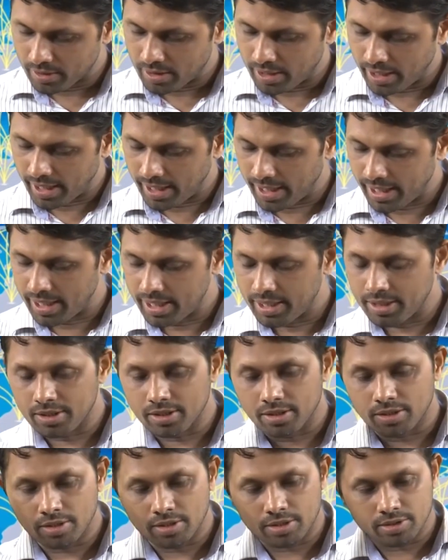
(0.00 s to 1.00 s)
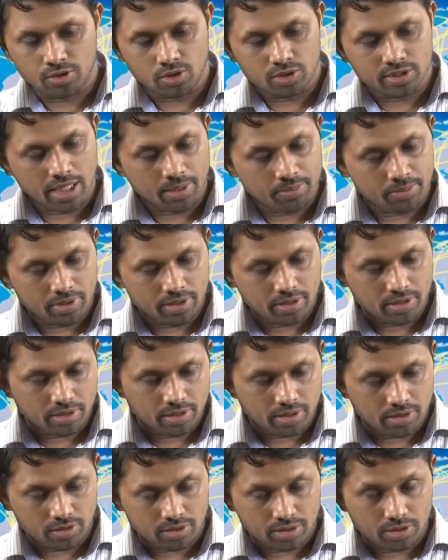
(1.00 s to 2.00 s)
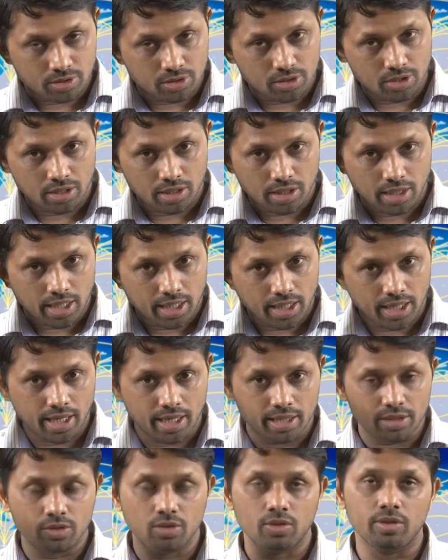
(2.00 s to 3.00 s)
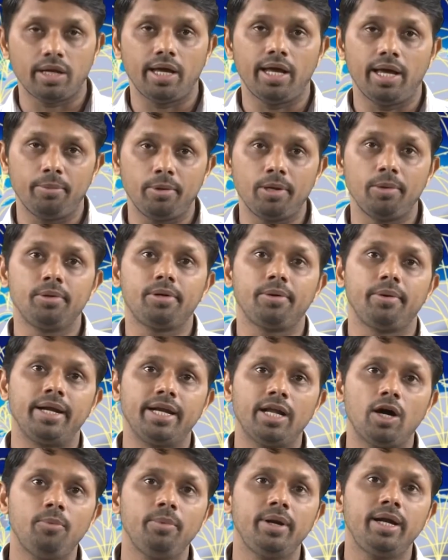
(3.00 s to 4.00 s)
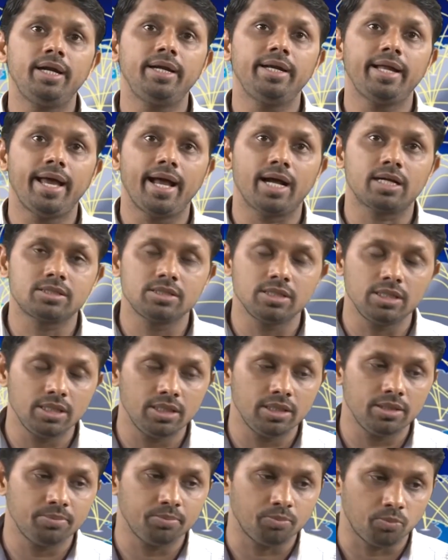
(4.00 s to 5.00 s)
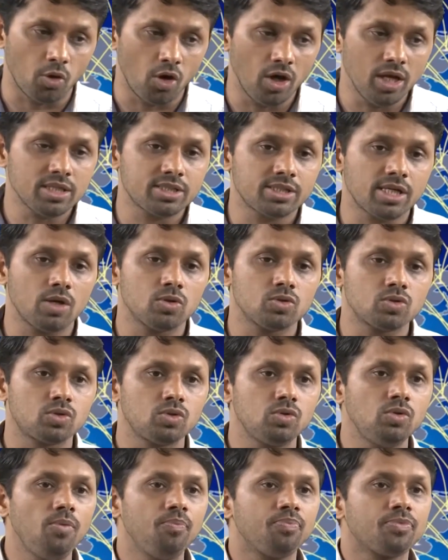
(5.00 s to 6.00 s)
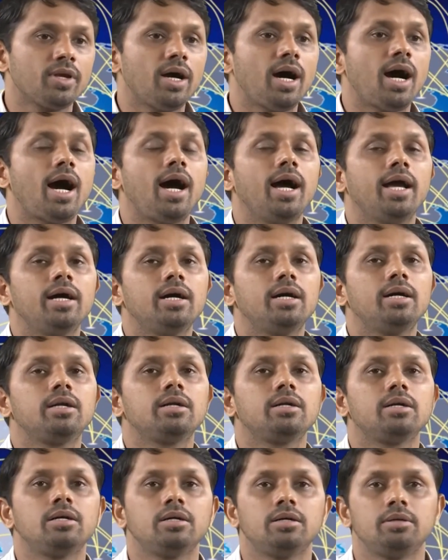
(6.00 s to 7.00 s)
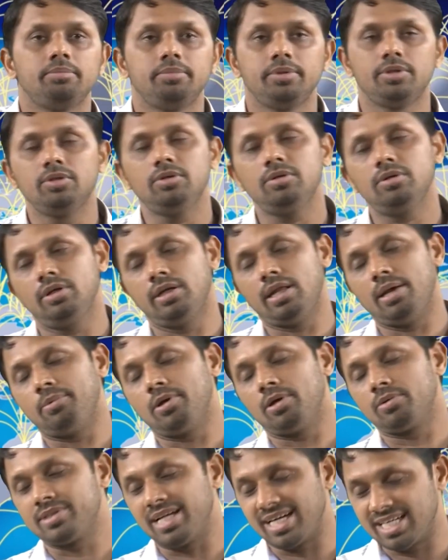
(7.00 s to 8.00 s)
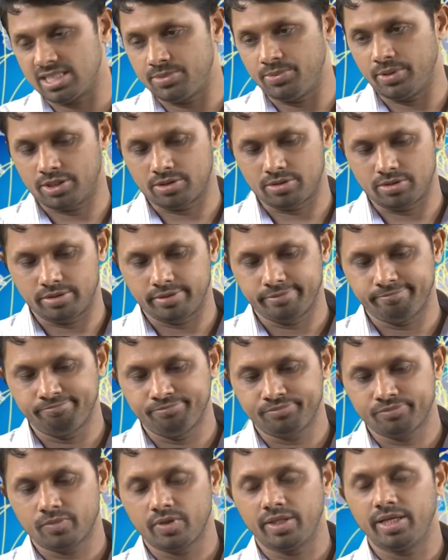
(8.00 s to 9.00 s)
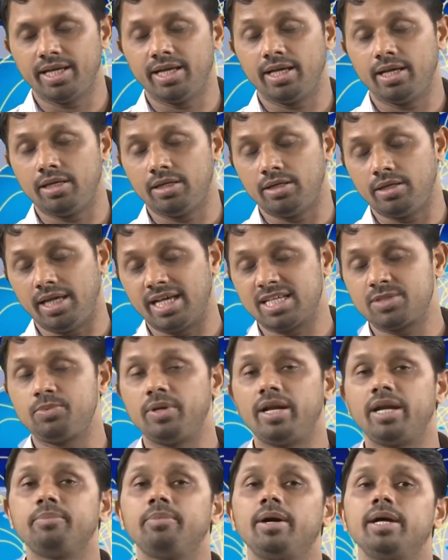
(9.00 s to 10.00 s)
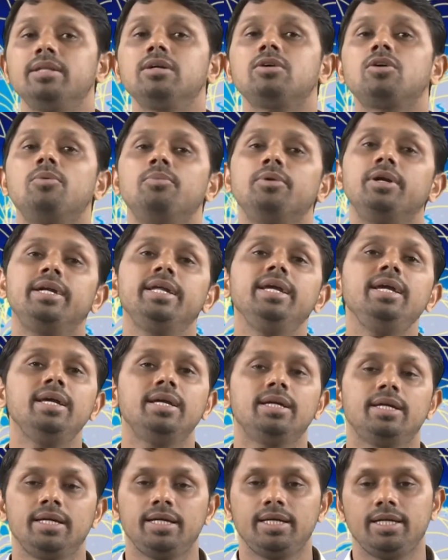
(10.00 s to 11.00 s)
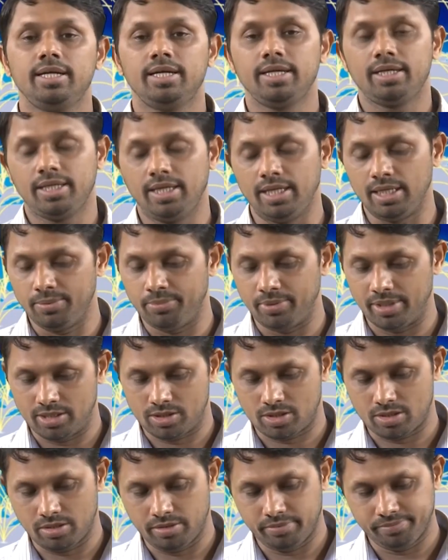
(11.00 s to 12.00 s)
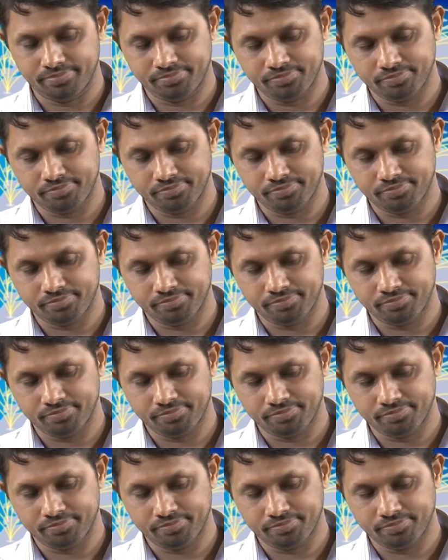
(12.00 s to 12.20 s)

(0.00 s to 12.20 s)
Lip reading: and those and the availability of endowment actually boils down to higher level of satisfaction explained by the community indifference curve.